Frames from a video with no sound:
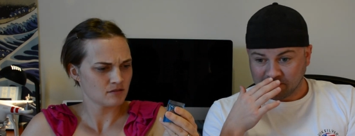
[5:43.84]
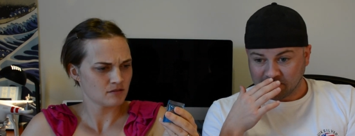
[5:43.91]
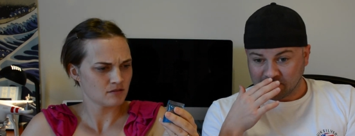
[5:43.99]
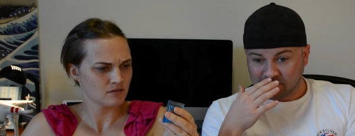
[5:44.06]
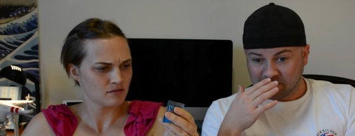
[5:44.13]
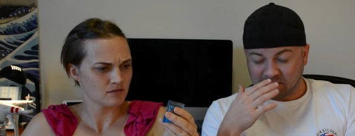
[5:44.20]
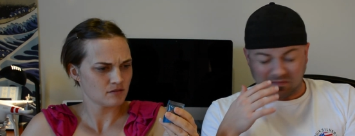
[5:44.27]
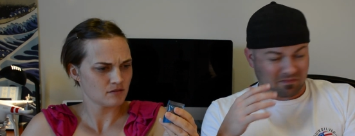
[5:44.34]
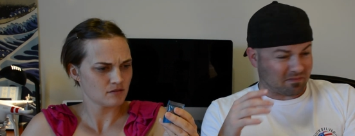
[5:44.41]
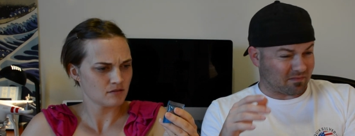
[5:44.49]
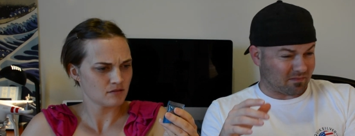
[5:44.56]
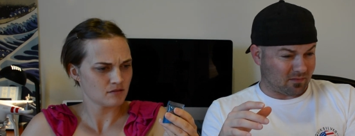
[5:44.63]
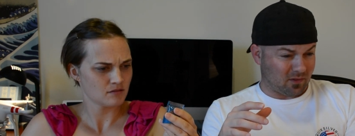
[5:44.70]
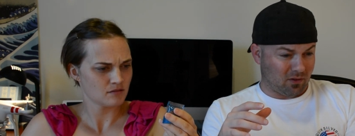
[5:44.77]

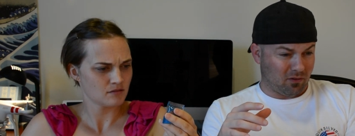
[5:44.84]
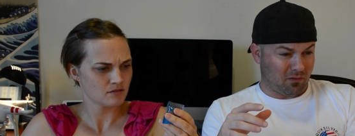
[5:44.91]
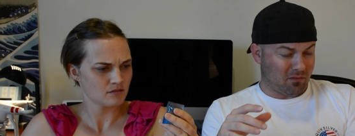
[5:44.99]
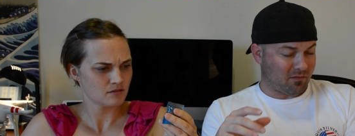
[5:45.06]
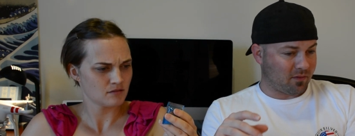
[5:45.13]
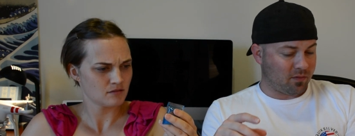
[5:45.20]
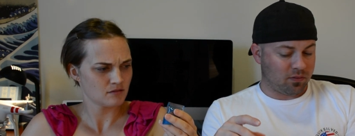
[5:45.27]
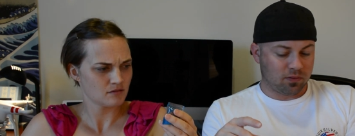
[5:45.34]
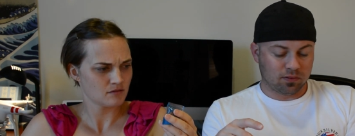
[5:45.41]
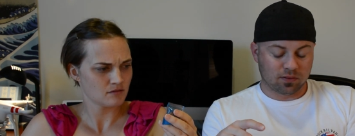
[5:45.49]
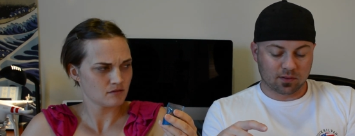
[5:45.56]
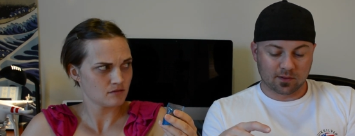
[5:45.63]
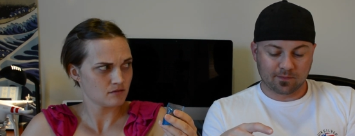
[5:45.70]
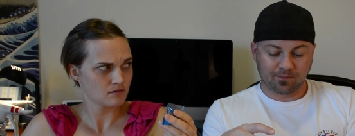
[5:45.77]

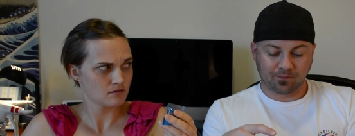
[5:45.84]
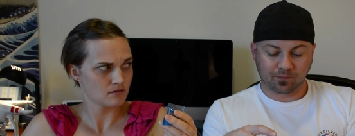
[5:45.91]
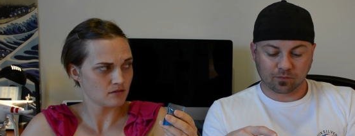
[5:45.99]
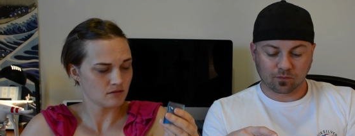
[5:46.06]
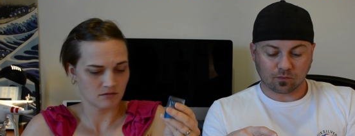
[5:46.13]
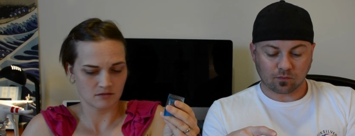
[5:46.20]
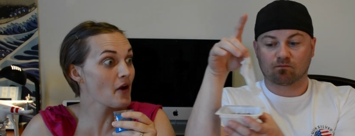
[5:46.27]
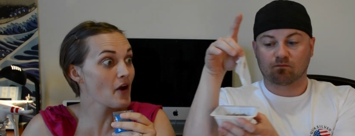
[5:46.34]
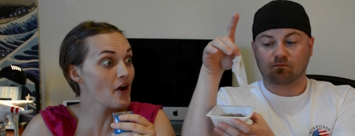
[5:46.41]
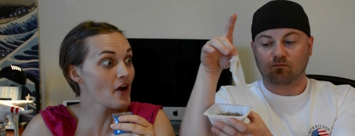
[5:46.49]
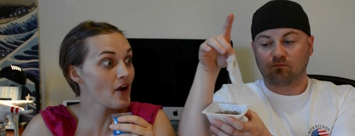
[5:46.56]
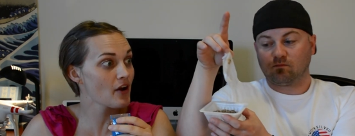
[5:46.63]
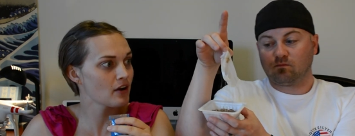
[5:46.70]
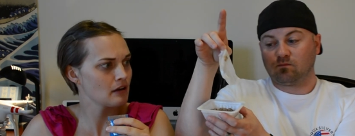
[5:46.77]

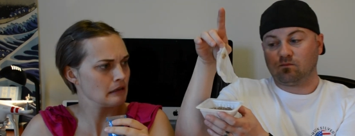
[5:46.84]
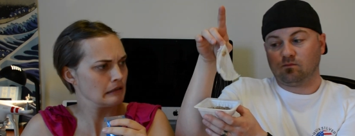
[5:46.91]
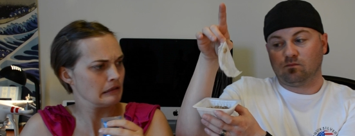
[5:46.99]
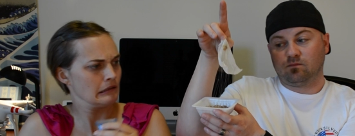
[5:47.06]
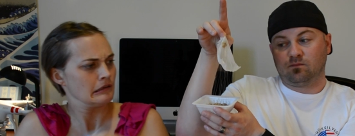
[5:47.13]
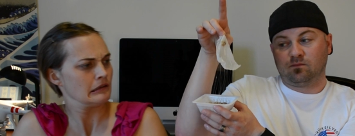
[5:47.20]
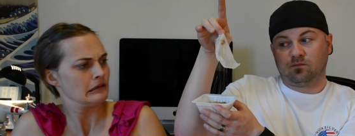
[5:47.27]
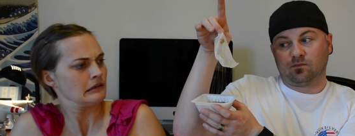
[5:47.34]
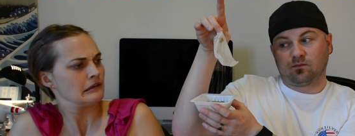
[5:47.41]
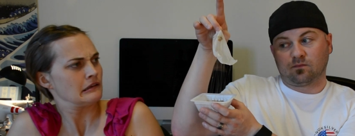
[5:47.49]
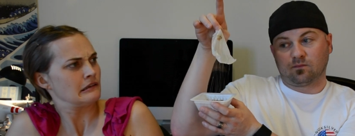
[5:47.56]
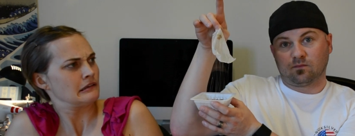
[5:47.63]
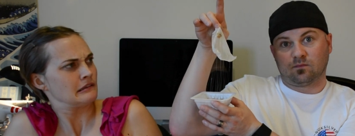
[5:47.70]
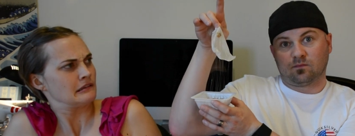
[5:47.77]

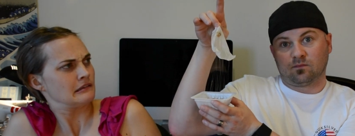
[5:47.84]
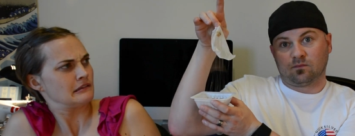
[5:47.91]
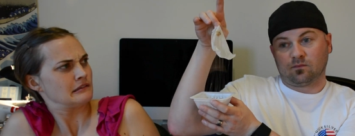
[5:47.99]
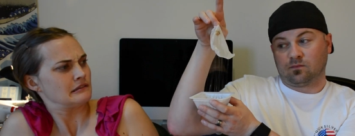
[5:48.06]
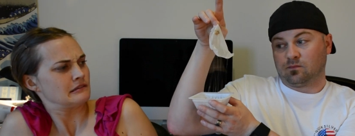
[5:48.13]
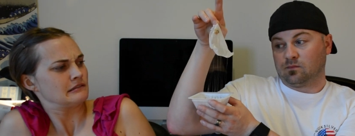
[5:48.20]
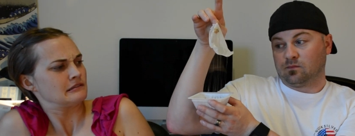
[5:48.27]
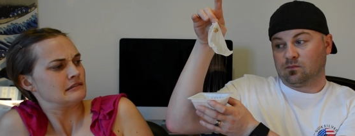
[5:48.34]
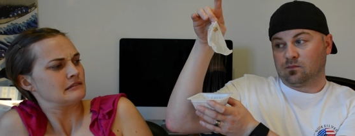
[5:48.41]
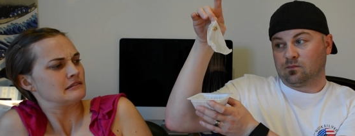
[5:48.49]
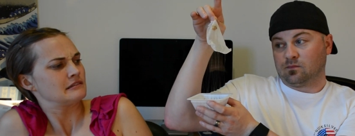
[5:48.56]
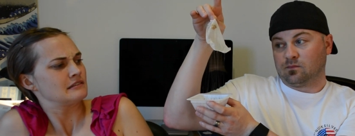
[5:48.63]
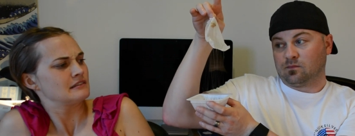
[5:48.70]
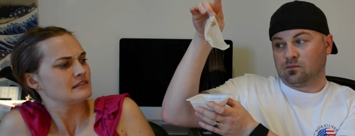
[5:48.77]

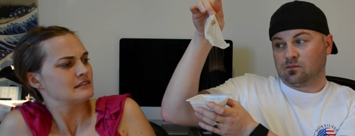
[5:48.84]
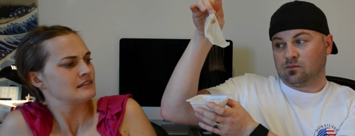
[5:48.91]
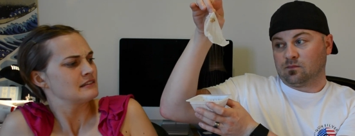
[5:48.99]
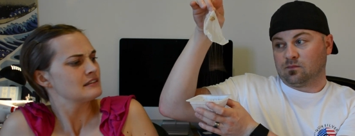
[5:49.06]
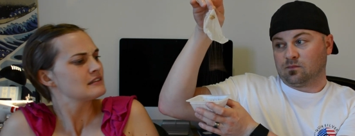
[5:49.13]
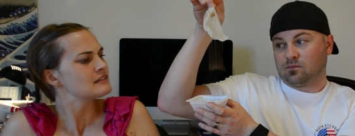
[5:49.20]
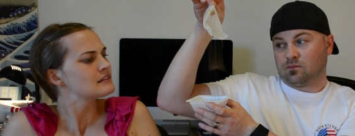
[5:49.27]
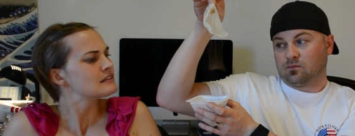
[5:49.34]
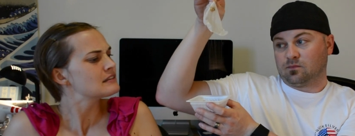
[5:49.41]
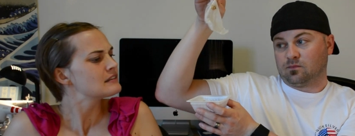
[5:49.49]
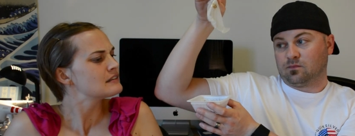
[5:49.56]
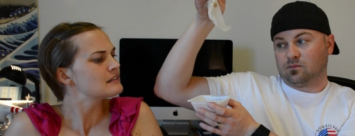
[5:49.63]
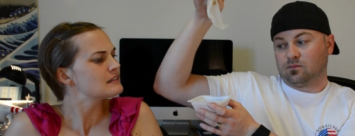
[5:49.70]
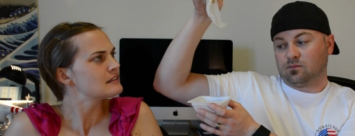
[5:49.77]
(no one is talking)